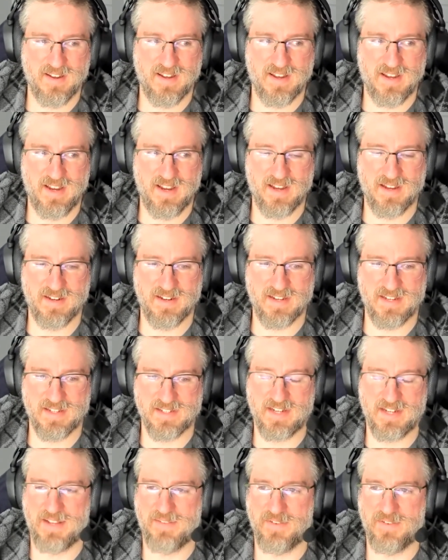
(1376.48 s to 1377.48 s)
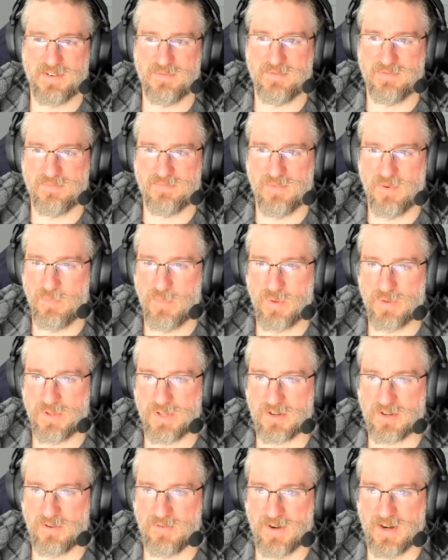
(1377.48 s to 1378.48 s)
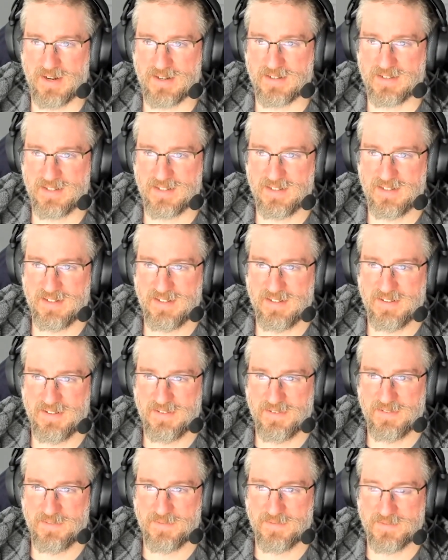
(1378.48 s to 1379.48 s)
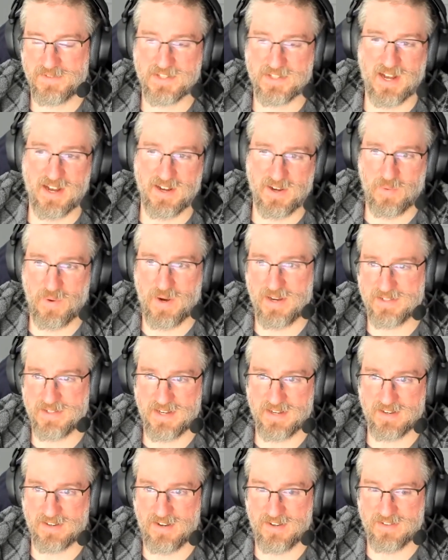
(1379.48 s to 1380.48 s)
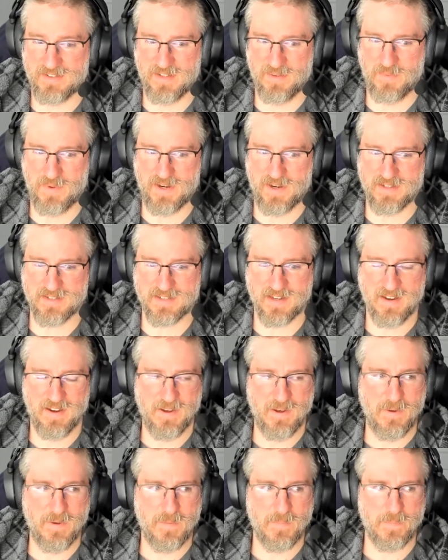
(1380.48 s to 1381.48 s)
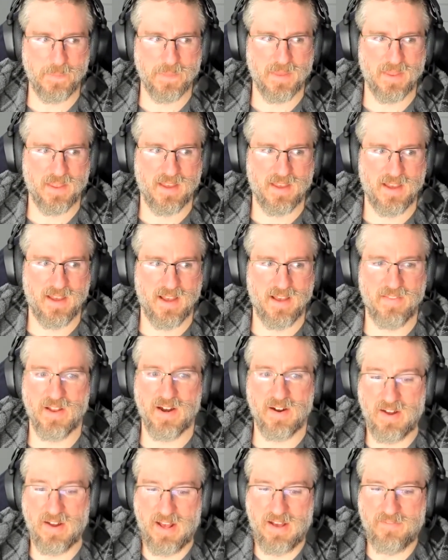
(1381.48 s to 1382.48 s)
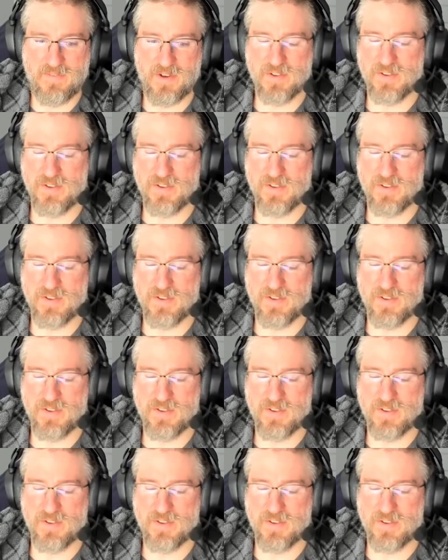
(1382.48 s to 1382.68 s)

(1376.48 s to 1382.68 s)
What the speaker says: And is it even remotely correct, style-wise and content-wise? And then I'd have all